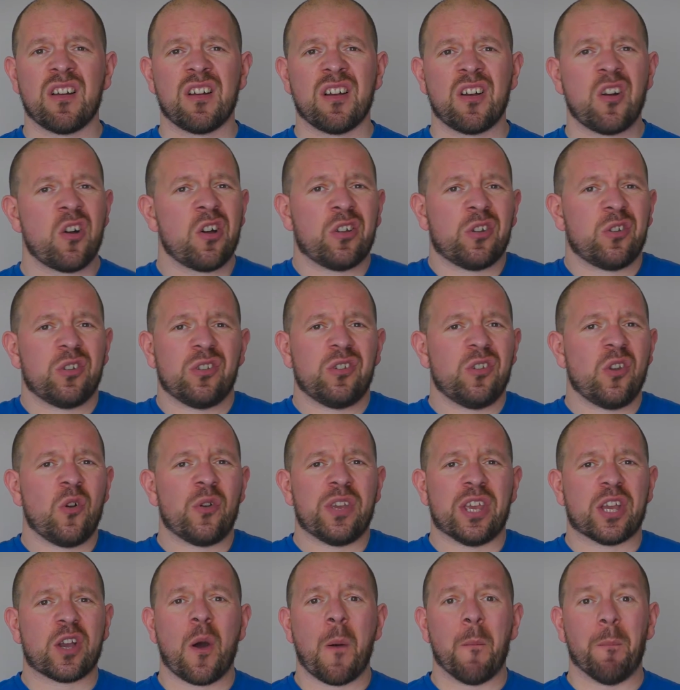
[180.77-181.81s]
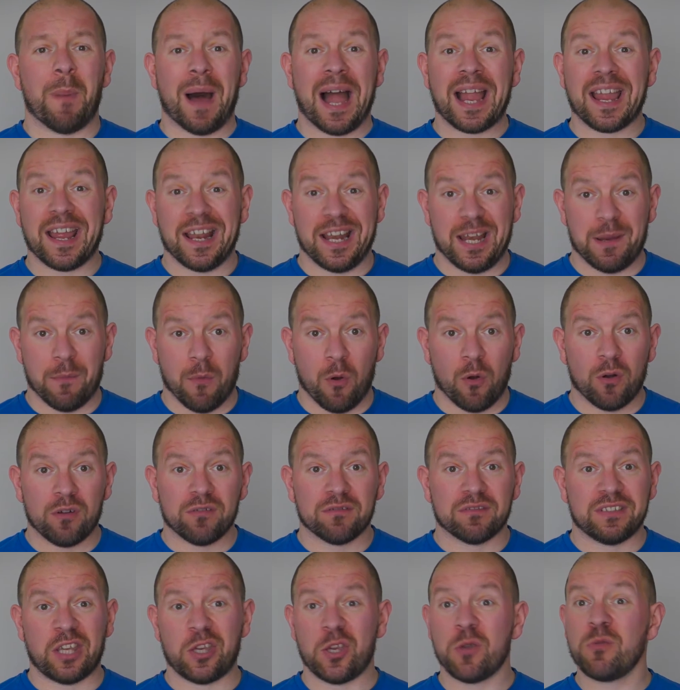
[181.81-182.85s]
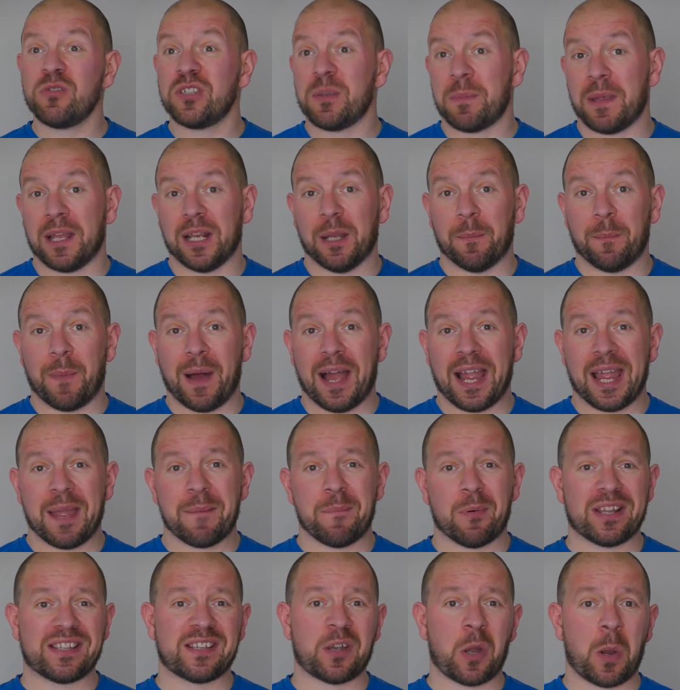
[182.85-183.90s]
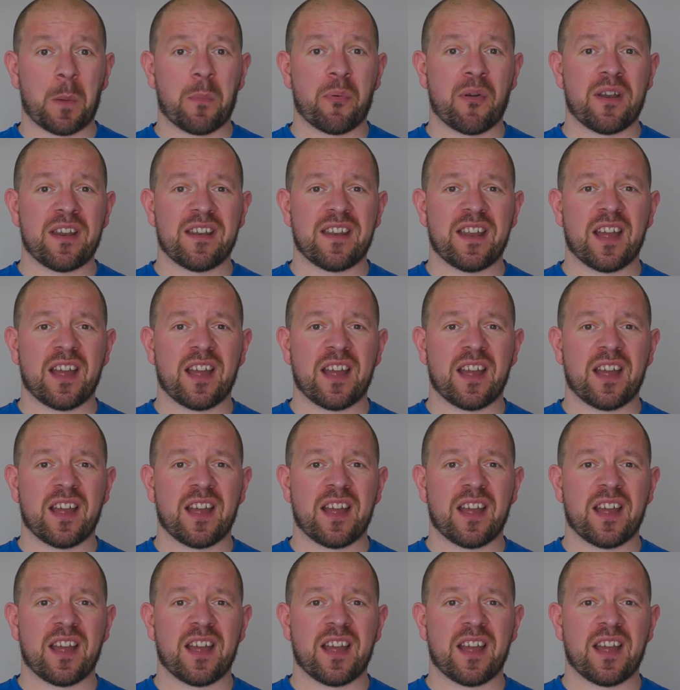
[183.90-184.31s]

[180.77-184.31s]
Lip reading: oh no, you can't buy it anymore. You used to be able to buy it, but it's out of print